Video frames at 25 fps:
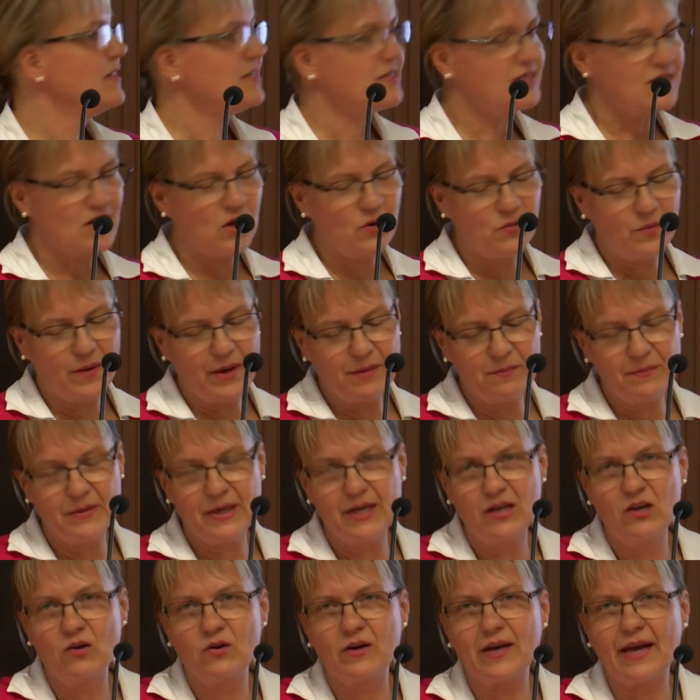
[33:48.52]
So when
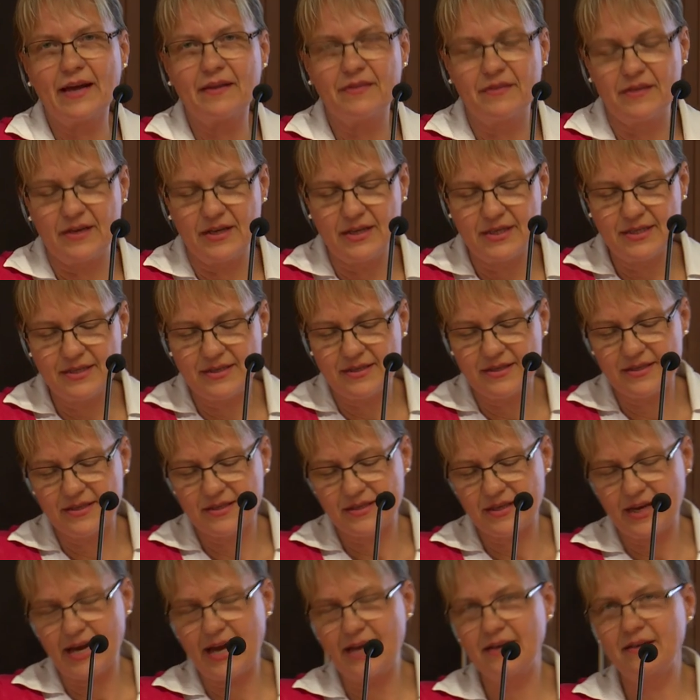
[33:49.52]
we look at
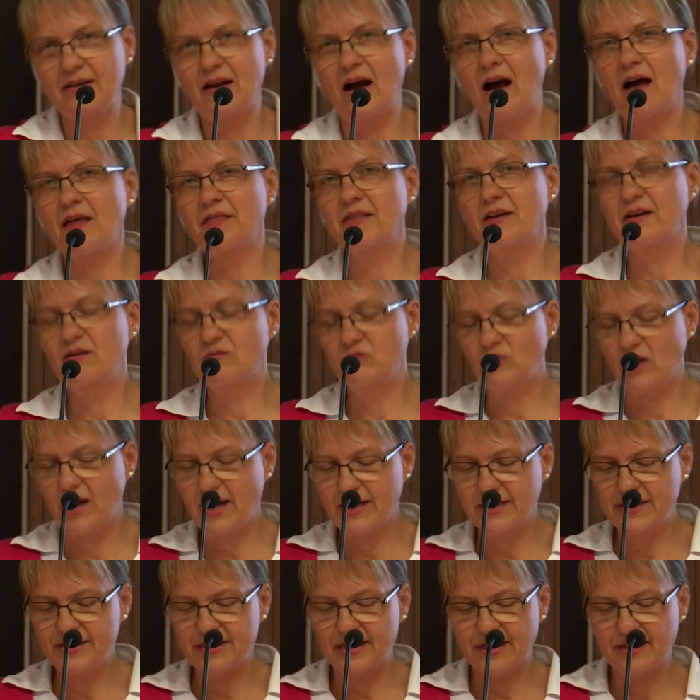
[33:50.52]
this and other
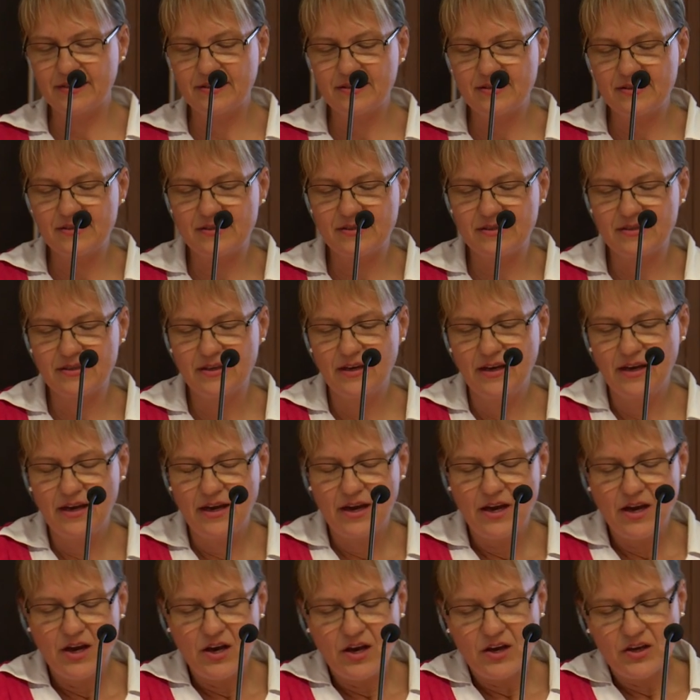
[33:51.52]
writings,
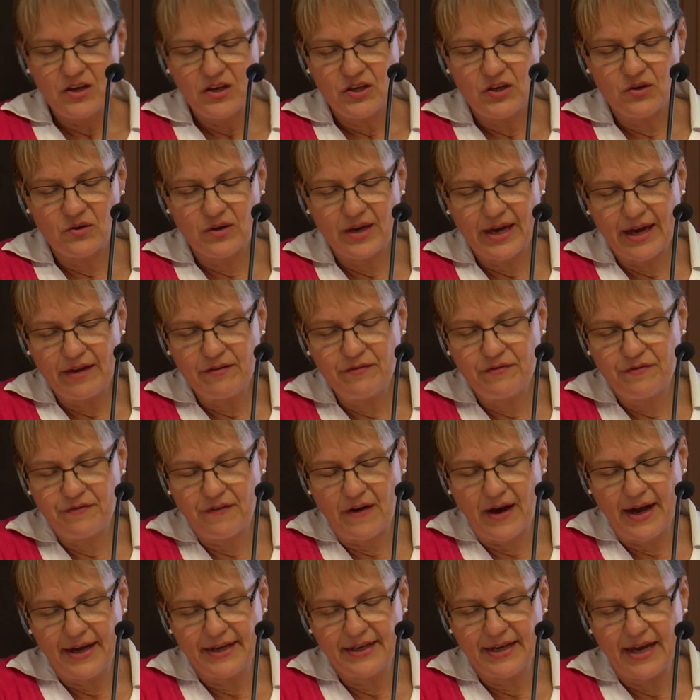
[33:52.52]
you can
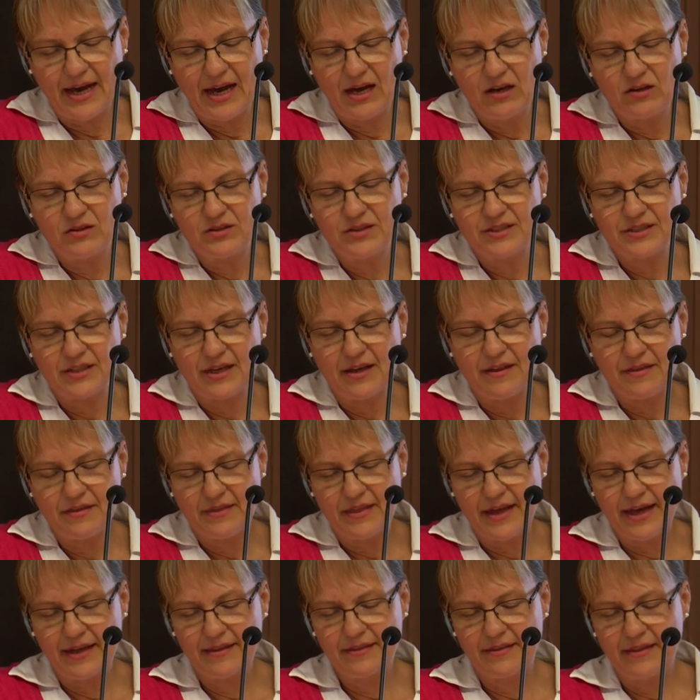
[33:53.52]
find out
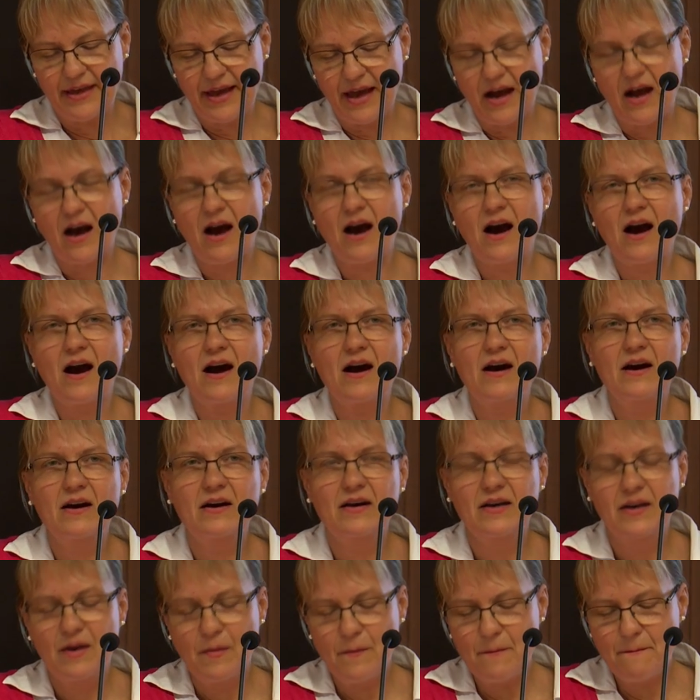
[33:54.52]
that there
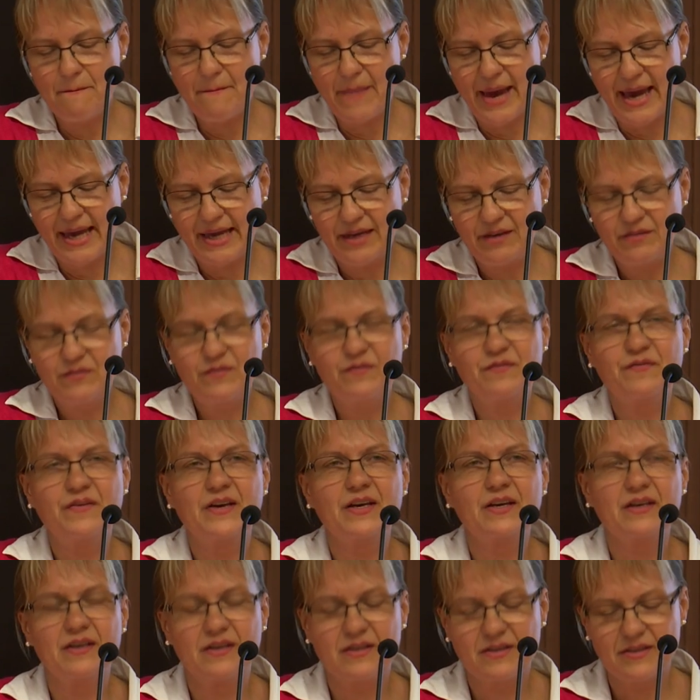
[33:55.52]
are main
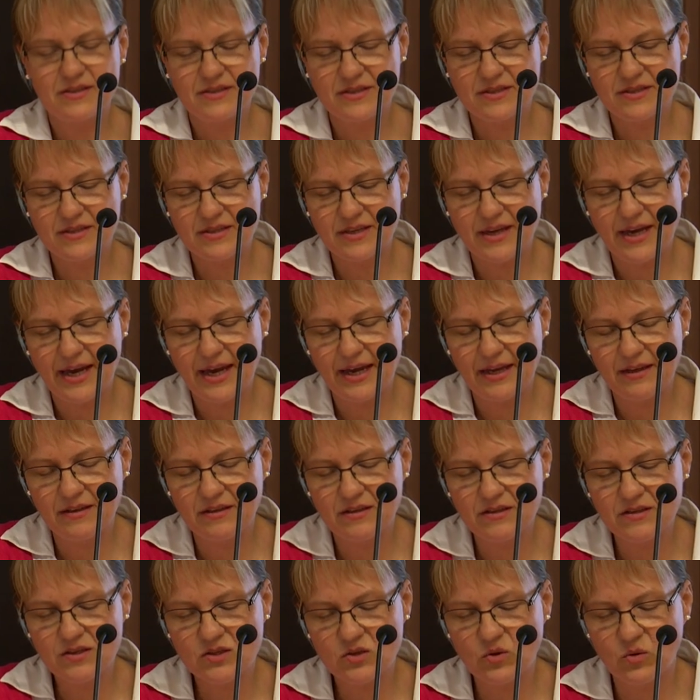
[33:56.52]
figures
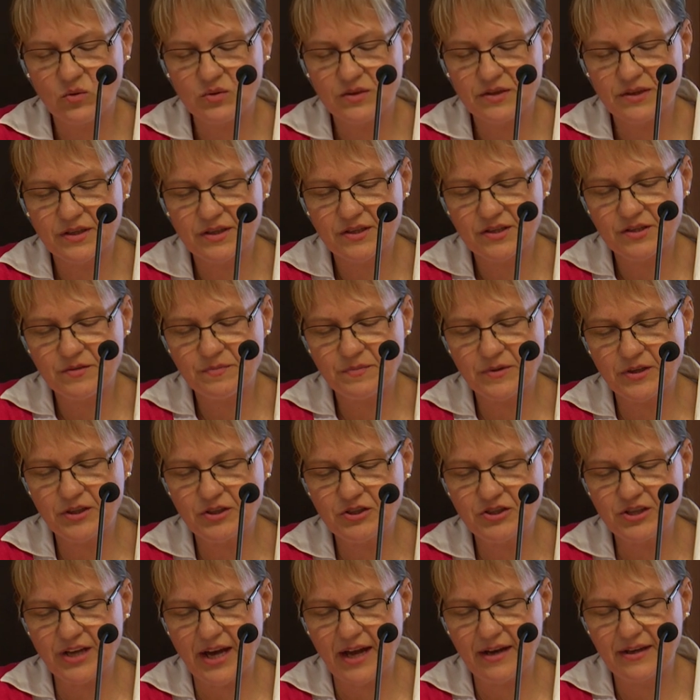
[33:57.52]
in Saunders
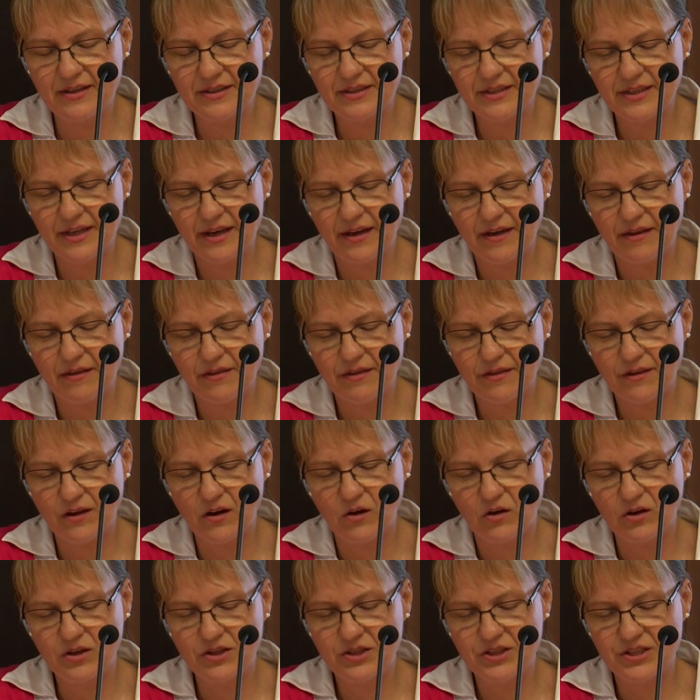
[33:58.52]
spirituality and
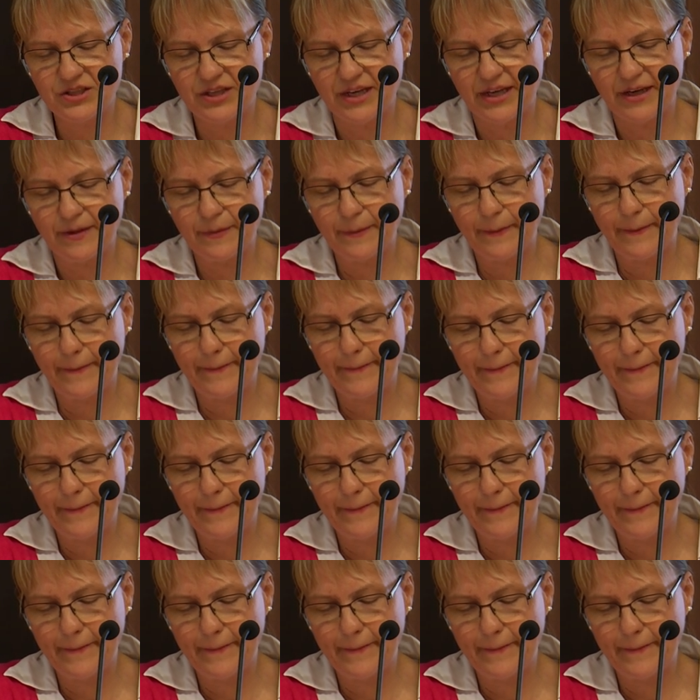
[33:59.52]
theology.